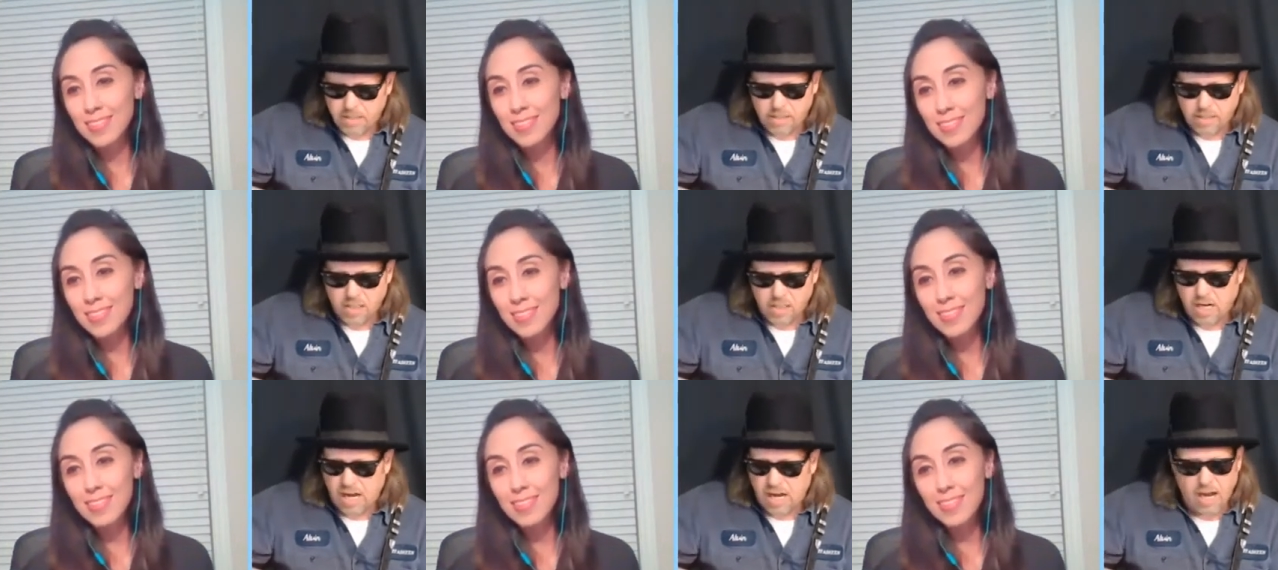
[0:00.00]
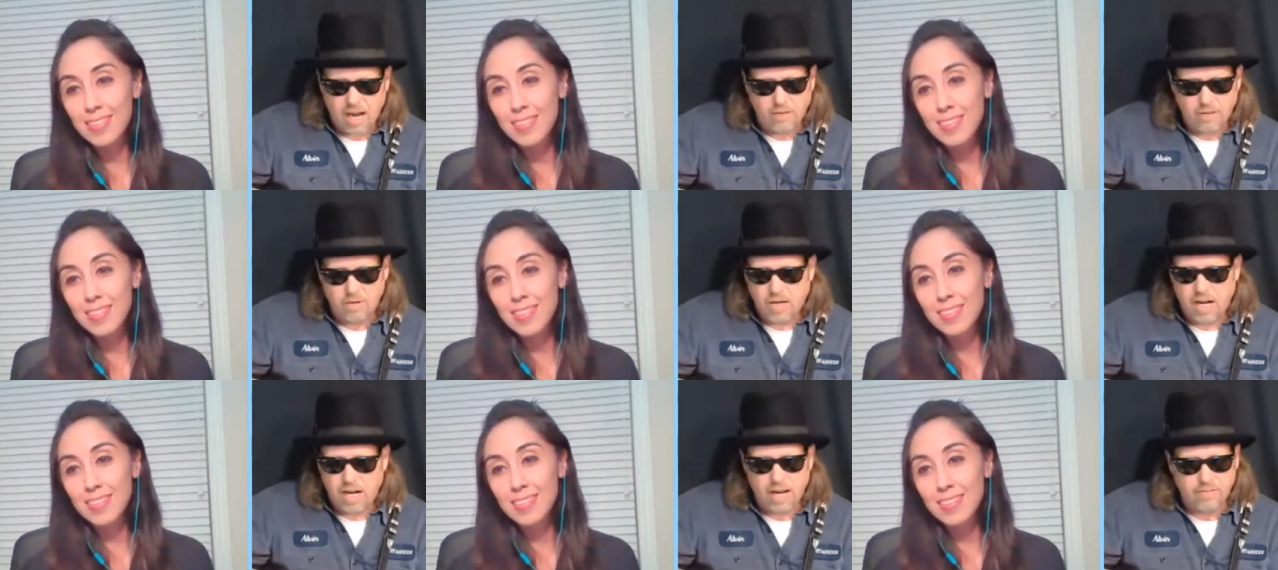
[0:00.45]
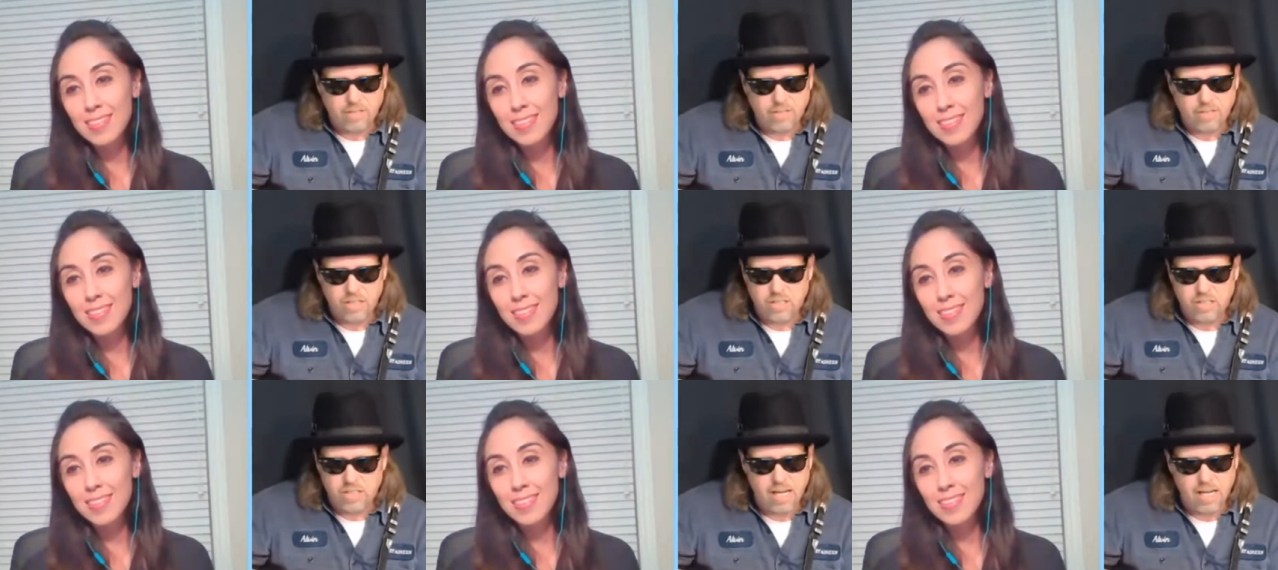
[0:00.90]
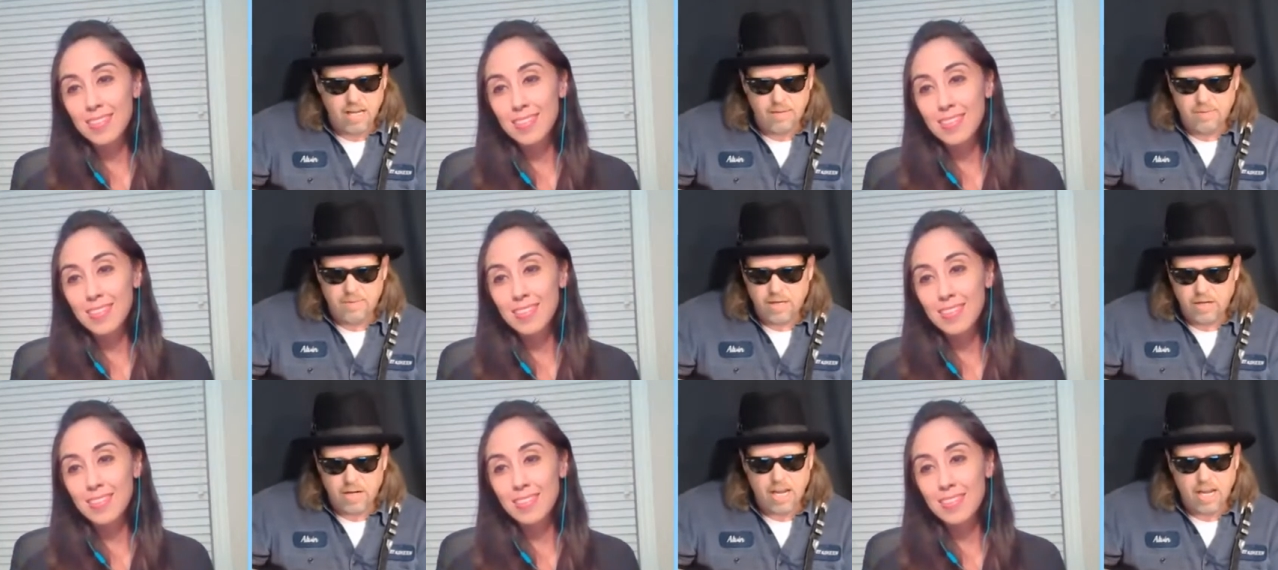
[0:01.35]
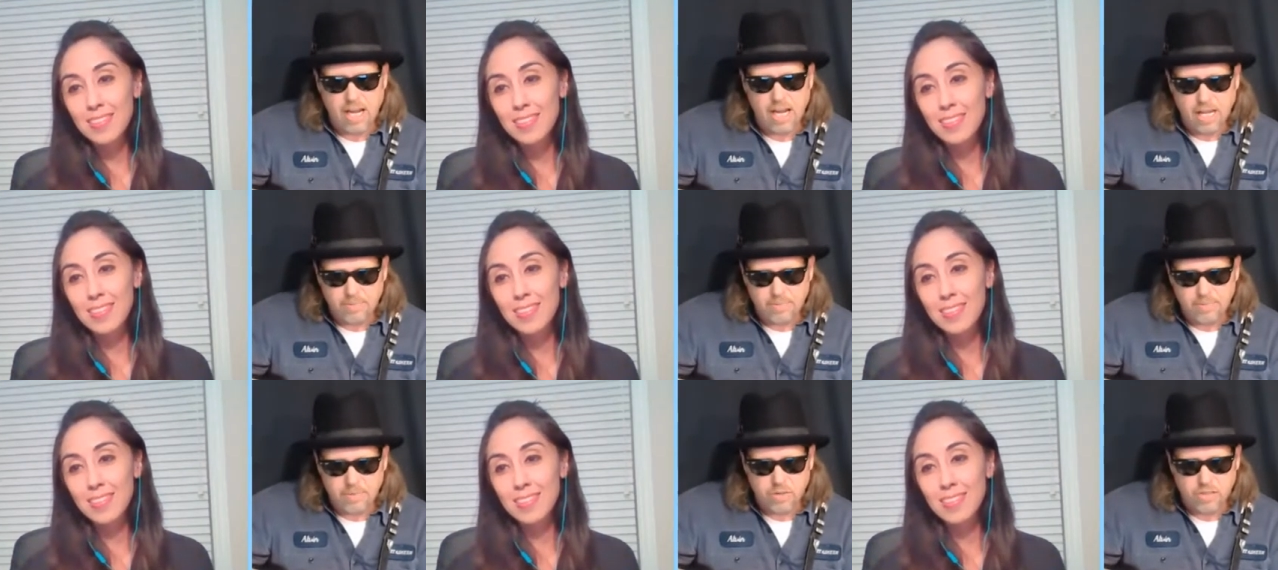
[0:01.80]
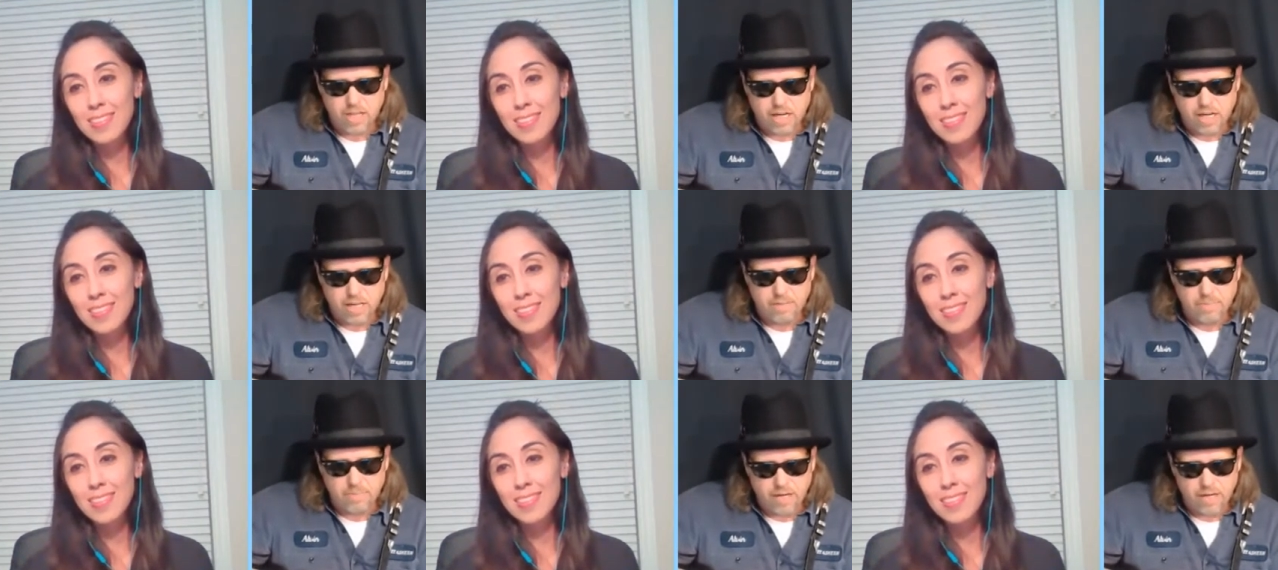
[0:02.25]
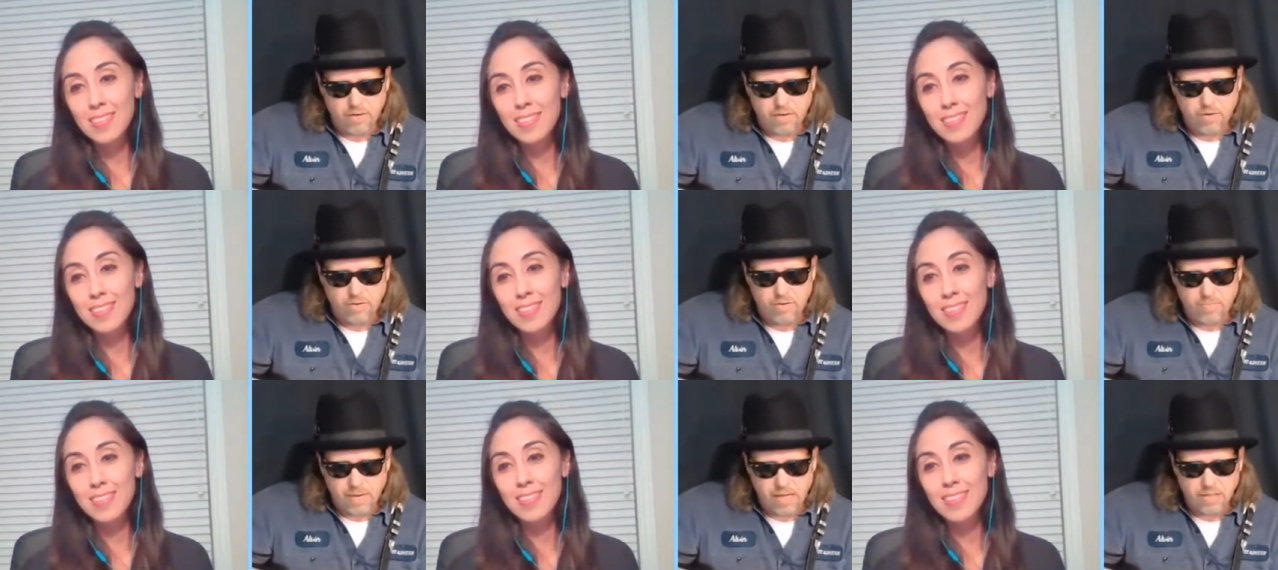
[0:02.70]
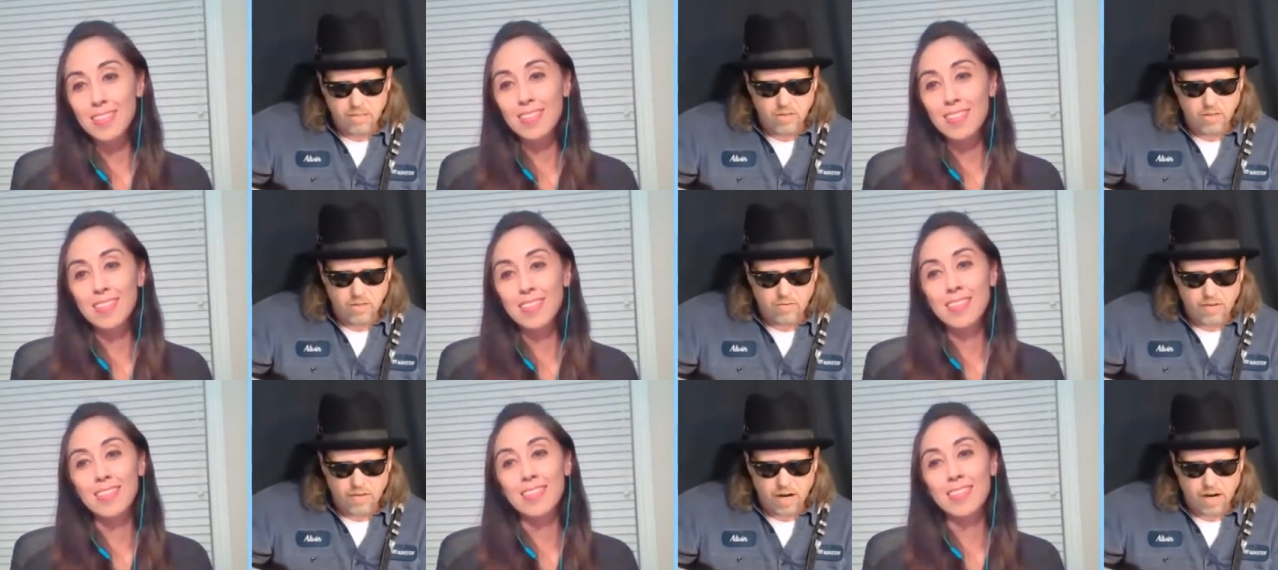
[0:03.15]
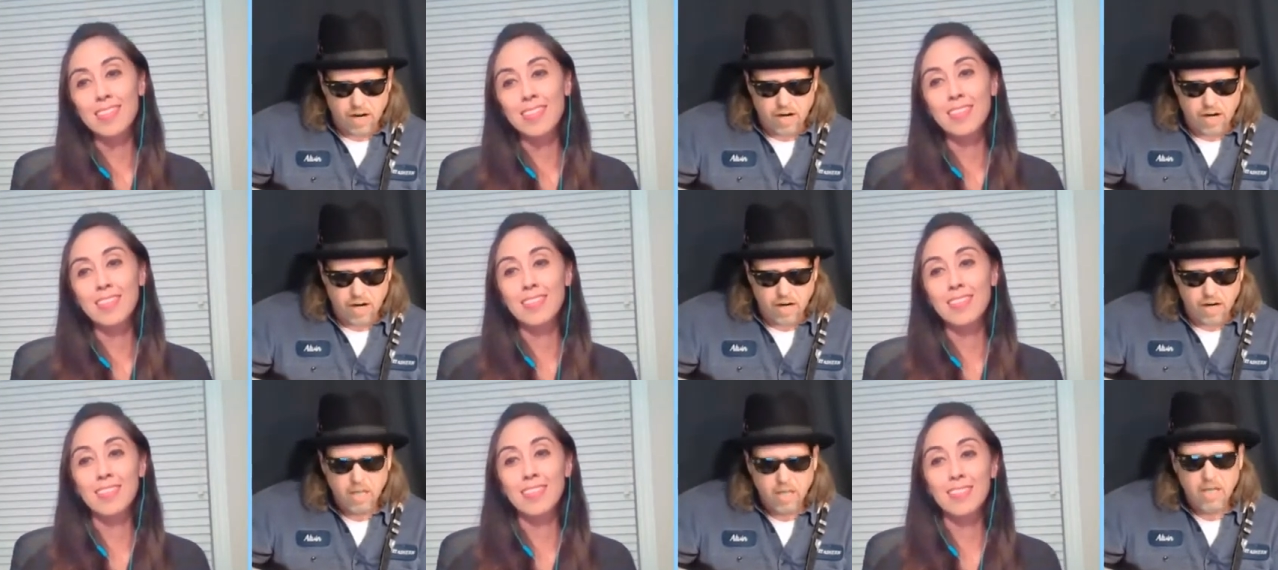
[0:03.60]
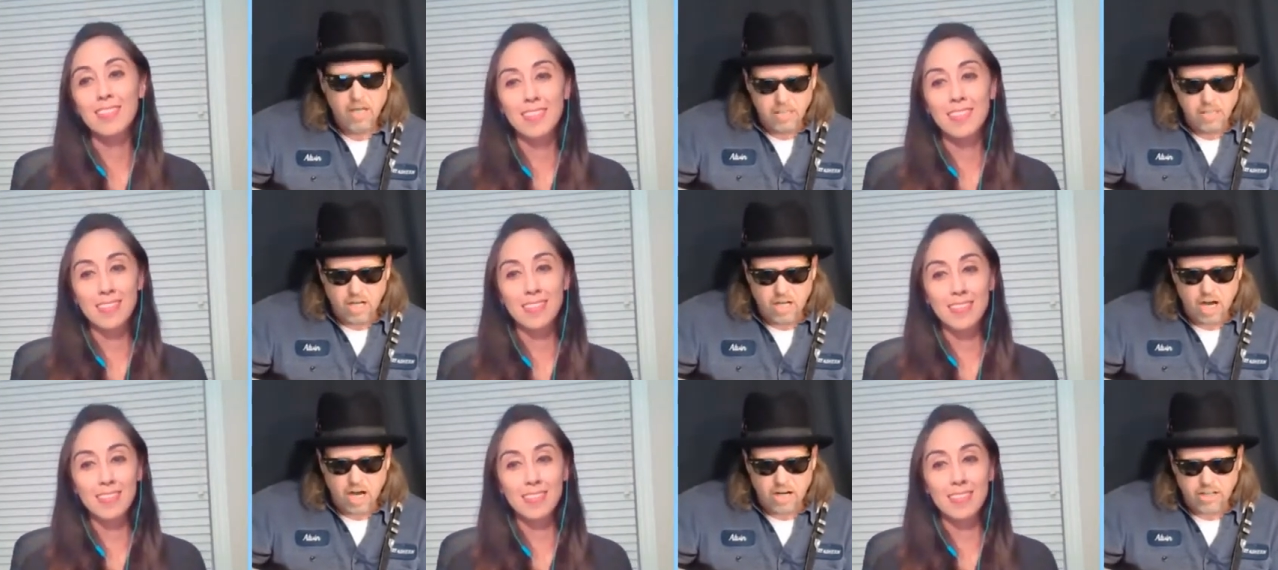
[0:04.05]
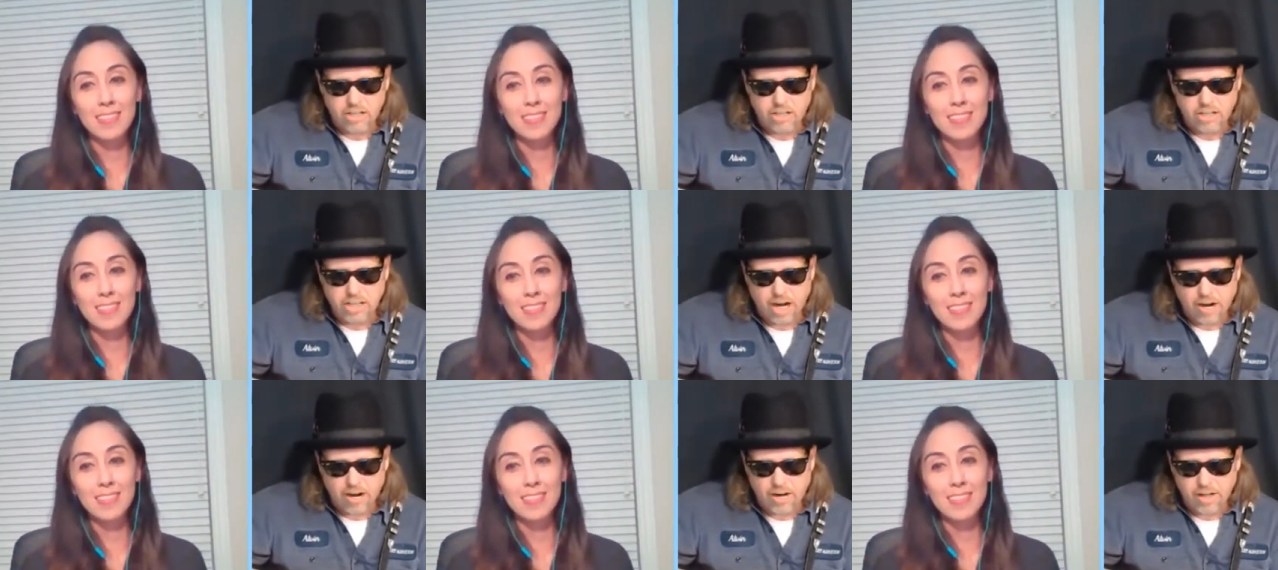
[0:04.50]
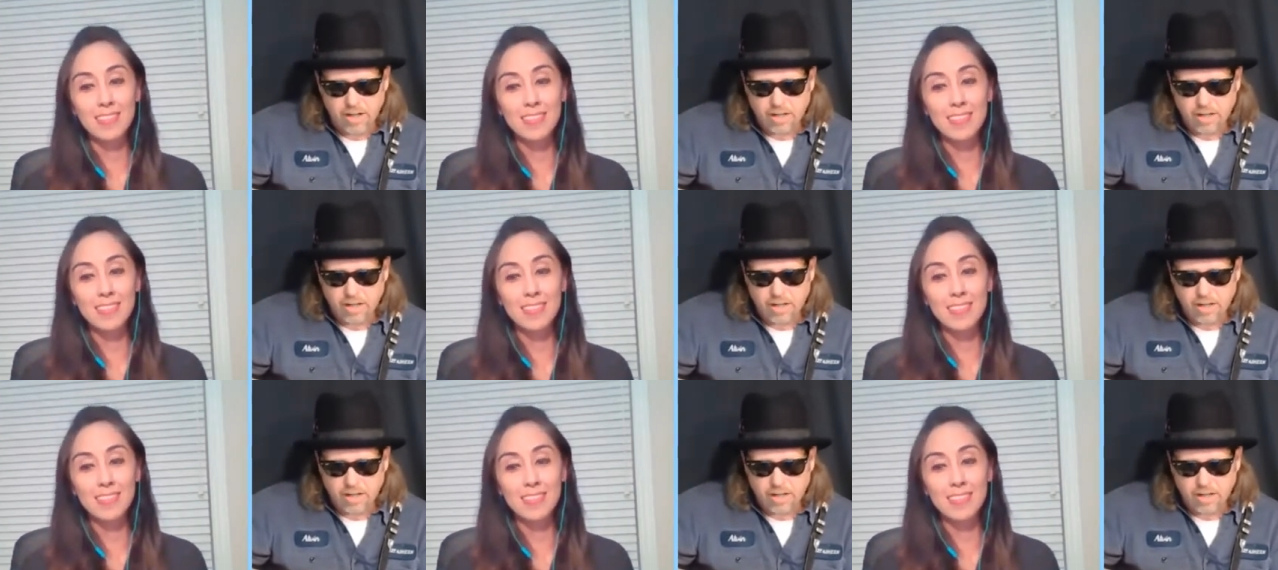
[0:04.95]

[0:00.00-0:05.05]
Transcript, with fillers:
Speaker 1: I would have to say about 80% of the money we've made so far has gone to charity.